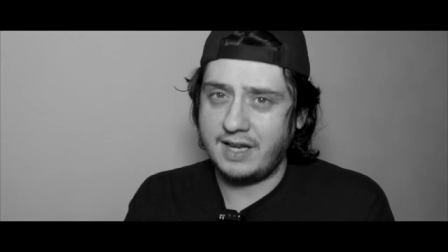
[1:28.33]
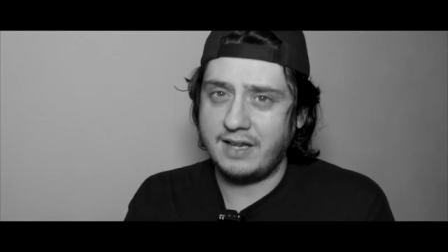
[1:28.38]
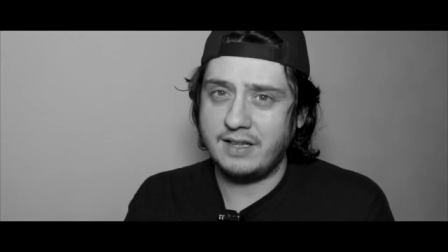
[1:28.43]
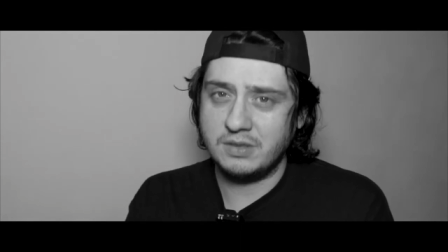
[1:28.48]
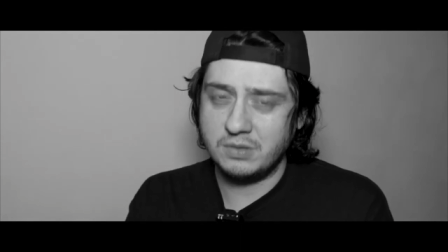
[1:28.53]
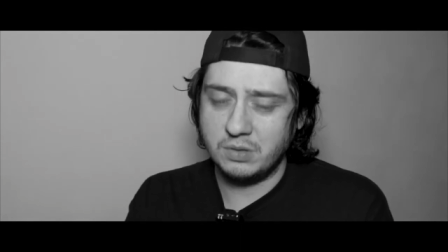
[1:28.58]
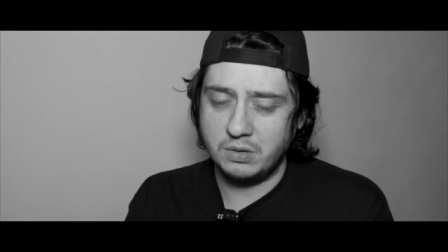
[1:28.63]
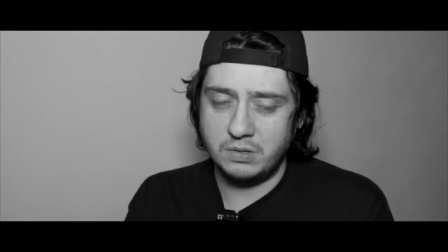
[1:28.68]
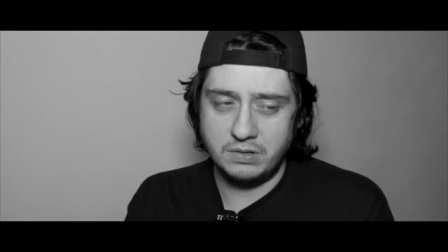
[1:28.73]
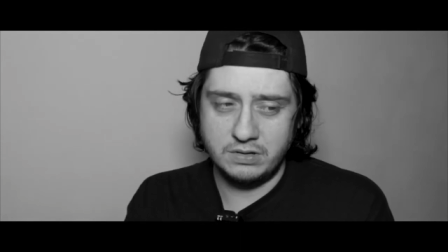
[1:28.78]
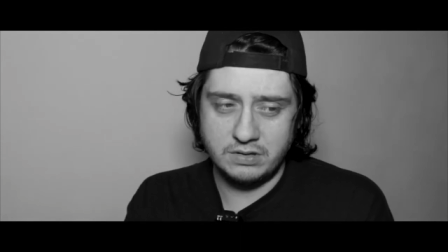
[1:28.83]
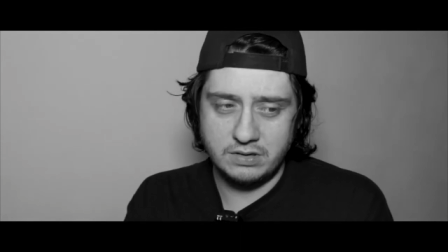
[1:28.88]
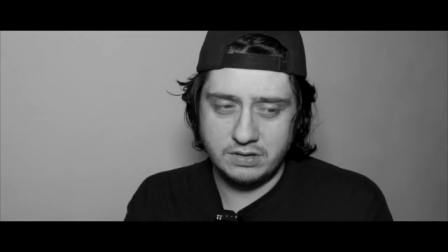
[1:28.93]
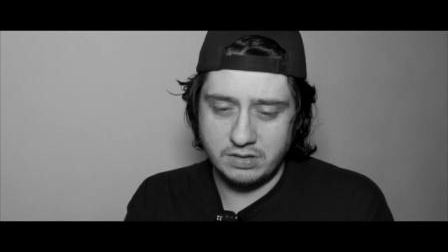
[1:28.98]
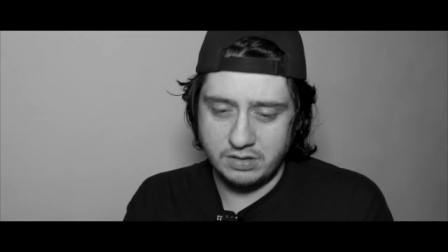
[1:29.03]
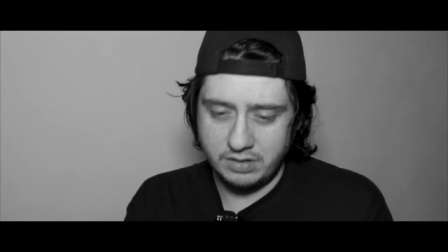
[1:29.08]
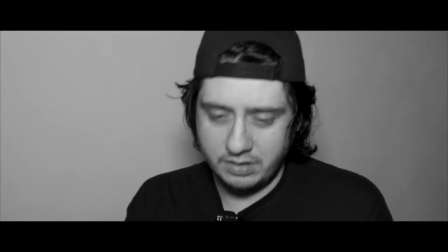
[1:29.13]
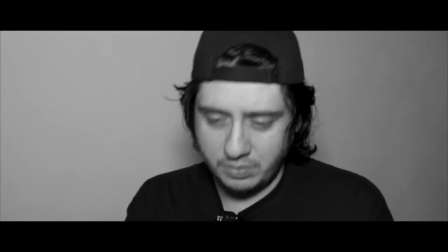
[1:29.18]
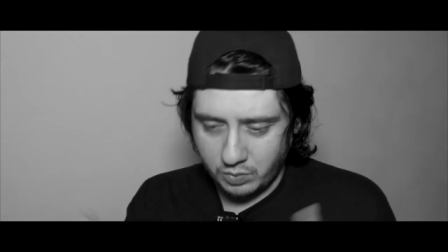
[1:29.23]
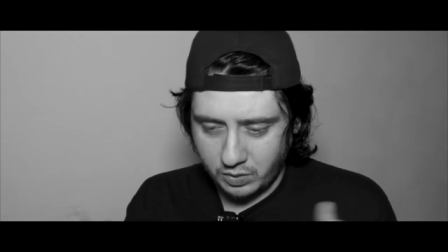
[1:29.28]
told
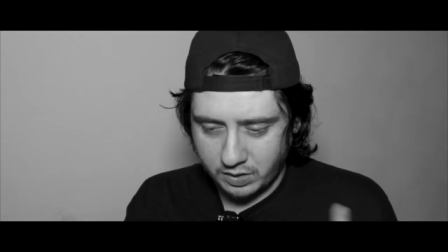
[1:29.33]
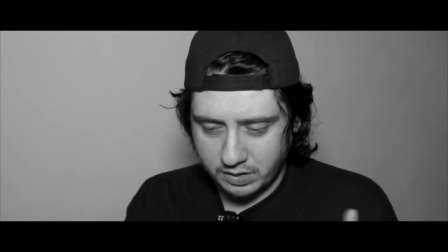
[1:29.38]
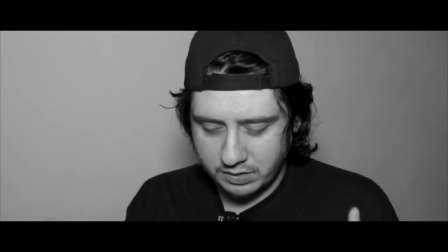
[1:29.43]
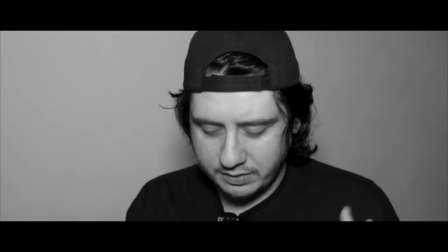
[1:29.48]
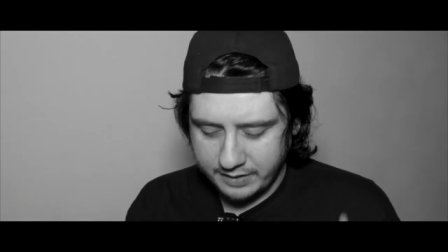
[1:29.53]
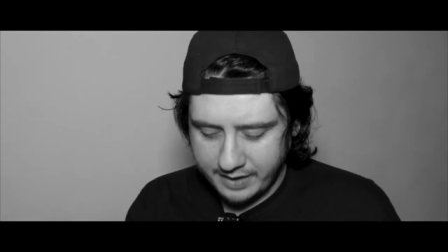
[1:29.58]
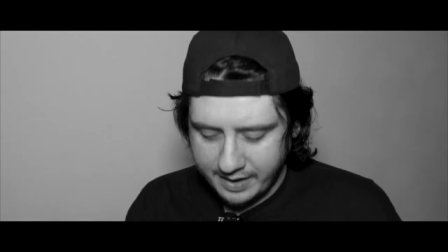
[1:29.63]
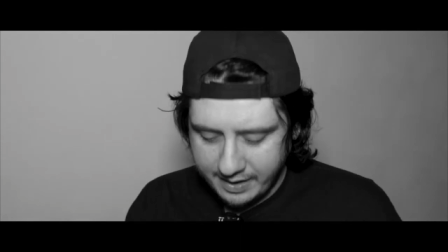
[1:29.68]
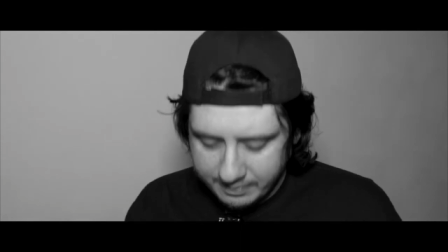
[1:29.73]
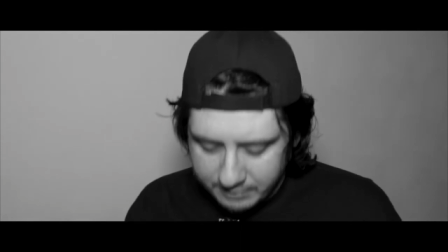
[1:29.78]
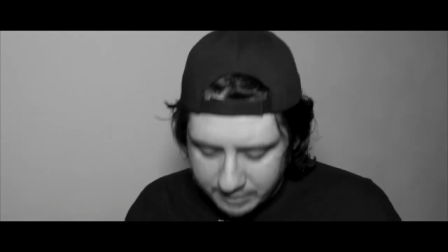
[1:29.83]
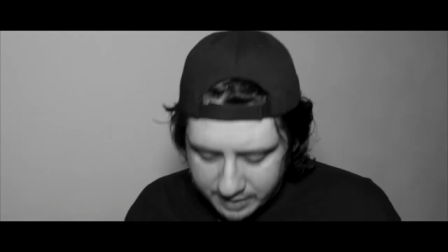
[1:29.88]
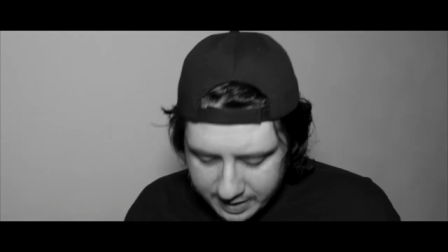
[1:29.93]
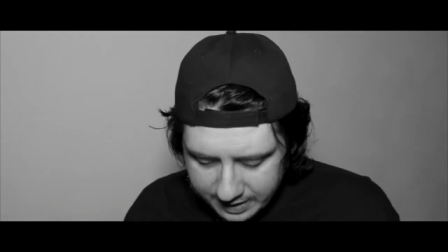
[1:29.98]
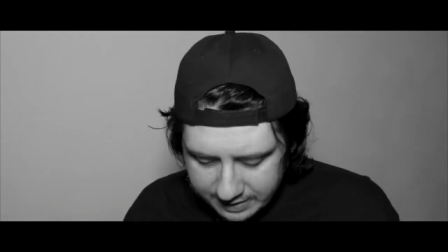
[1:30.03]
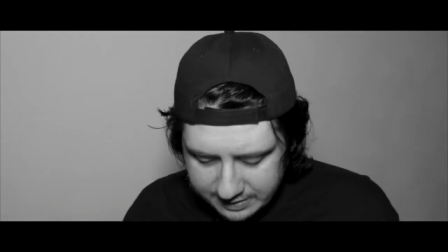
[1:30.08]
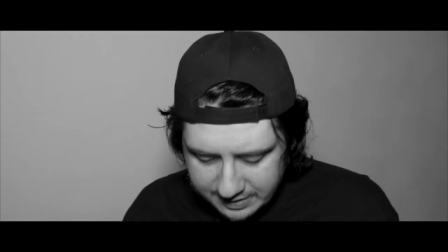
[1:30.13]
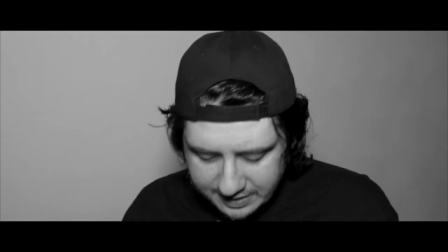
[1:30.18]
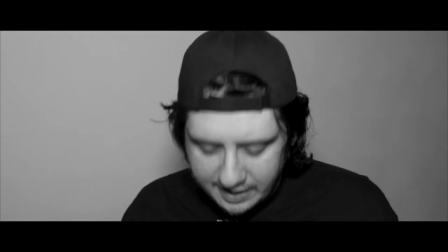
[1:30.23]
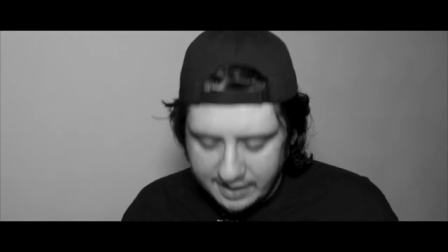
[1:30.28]
the world that I'm
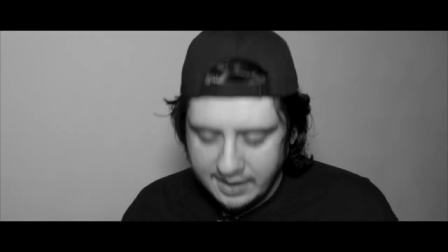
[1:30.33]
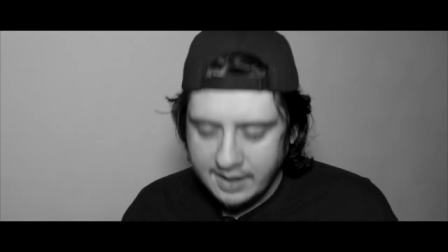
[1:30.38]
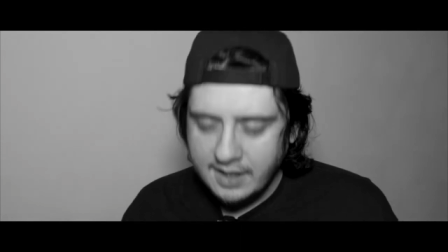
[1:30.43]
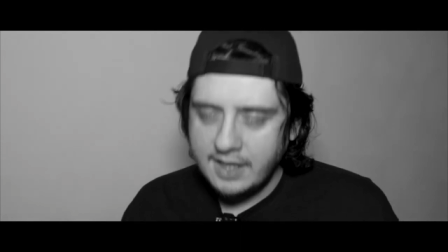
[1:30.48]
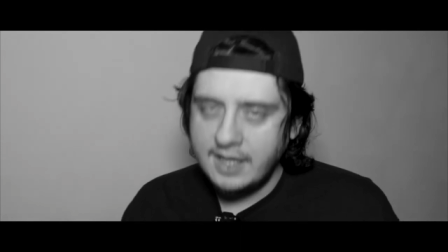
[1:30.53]
lazy.